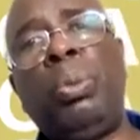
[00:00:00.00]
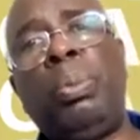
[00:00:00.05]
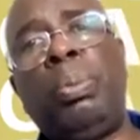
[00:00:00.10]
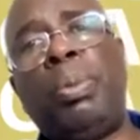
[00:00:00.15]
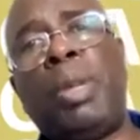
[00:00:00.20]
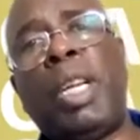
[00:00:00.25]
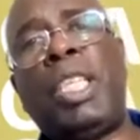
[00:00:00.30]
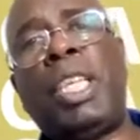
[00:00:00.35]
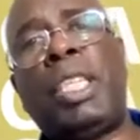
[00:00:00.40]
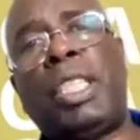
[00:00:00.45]

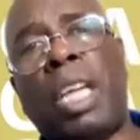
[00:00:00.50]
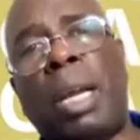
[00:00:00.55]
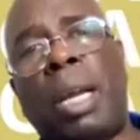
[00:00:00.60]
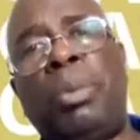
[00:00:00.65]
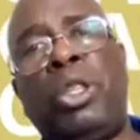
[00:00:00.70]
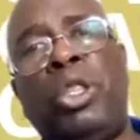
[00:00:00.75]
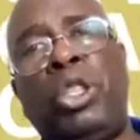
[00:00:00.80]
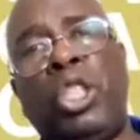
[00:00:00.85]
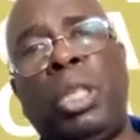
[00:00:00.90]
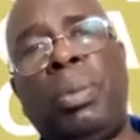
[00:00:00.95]
major
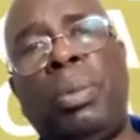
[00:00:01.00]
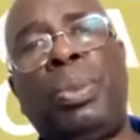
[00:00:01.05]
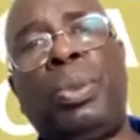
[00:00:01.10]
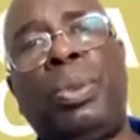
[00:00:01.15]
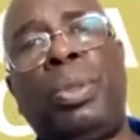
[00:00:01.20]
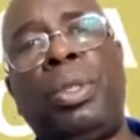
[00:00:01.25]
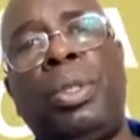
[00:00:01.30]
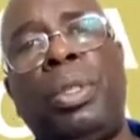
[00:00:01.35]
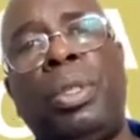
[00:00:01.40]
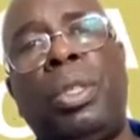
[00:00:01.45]

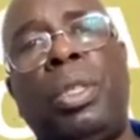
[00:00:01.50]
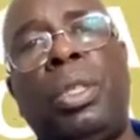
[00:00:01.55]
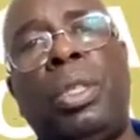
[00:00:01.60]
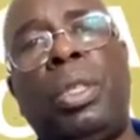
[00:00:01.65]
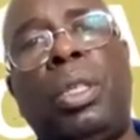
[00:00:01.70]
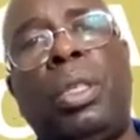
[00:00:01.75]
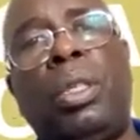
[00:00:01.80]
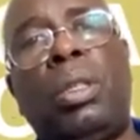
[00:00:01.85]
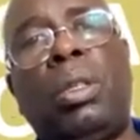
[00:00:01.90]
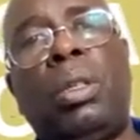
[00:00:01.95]
championships,
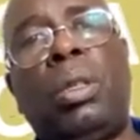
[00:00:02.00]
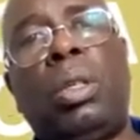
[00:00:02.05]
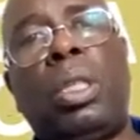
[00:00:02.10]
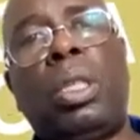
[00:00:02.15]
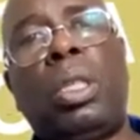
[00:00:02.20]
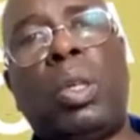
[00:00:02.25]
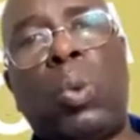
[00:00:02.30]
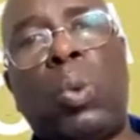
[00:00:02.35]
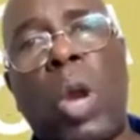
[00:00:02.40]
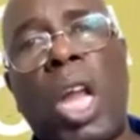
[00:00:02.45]

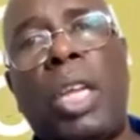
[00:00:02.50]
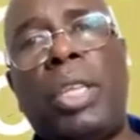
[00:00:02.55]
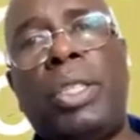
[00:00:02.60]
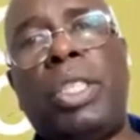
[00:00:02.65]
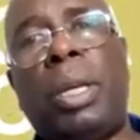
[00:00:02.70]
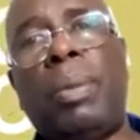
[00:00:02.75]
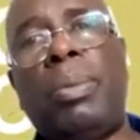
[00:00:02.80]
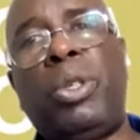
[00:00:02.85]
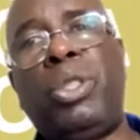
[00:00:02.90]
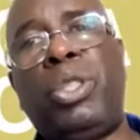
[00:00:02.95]
the World
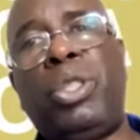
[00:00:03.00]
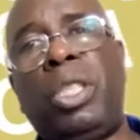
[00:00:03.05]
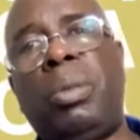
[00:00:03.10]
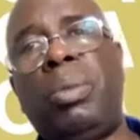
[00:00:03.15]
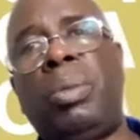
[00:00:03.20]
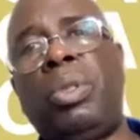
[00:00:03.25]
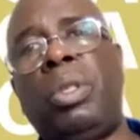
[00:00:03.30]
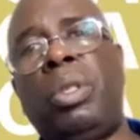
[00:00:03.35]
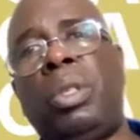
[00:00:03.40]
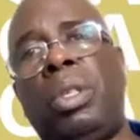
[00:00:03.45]

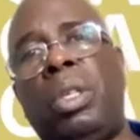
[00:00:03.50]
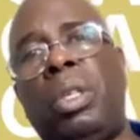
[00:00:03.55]
Championships